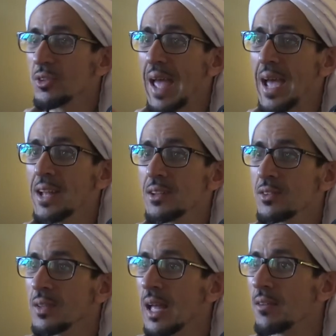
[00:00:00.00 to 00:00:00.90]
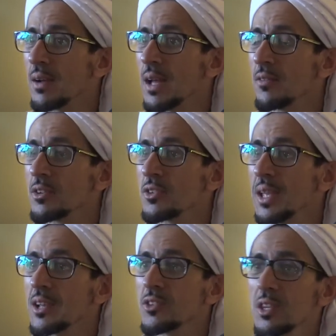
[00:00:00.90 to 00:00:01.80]
ends, covers the
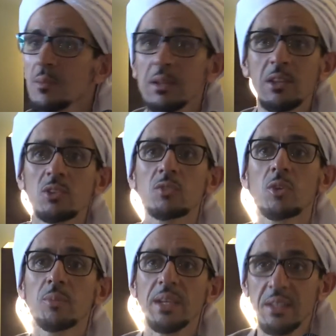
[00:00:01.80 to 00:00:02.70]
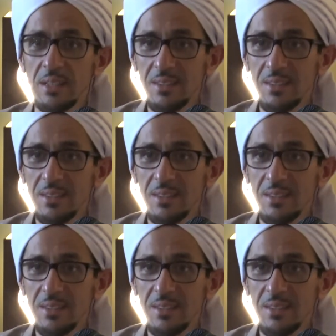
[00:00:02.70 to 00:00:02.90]
extremities of your body.